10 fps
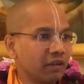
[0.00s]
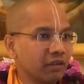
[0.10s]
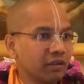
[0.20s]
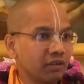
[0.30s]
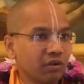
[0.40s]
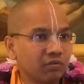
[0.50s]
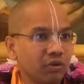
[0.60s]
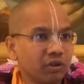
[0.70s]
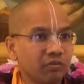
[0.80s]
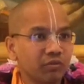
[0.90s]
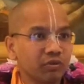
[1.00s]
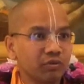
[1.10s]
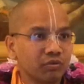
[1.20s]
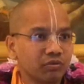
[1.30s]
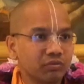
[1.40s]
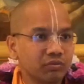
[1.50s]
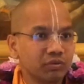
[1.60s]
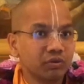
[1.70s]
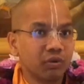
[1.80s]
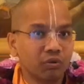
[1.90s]
did not want him to
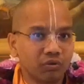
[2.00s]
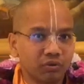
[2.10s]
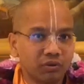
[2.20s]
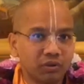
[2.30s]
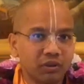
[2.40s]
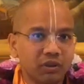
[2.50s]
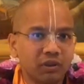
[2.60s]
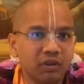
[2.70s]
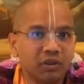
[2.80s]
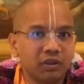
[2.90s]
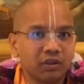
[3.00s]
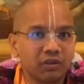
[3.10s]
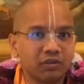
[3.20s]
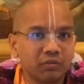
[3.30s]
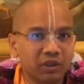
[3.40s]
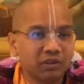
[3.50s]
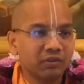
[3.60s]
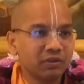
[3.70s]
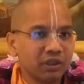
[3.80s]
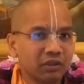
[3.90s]
go. So
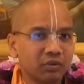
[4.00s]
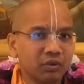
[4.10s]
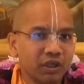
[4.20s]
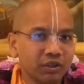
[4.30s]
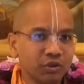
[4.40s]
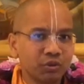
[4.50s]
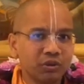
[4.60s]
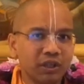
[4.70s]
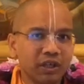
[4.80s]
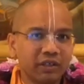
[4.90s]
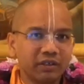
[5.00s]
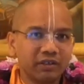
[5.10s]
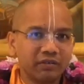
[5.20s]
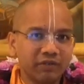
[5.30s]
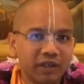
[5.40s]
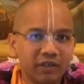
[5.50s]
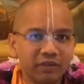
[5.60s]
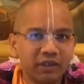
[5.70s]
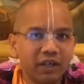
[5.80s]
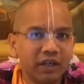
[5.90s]
Bhaktivedanta Thakur assured that
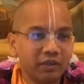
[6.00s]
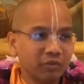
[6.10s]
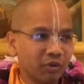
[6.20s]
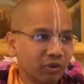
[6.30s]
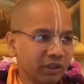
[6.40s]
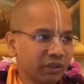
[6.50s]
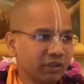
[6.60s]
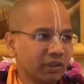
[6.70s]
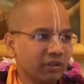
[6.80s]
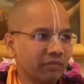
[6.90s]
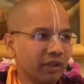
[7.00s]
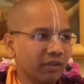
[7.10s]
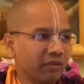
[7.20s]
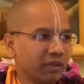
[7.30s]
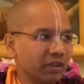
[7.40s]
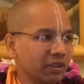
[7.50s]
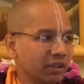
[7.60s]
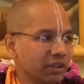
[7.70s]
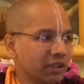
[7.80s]
wherever I am going and wherever the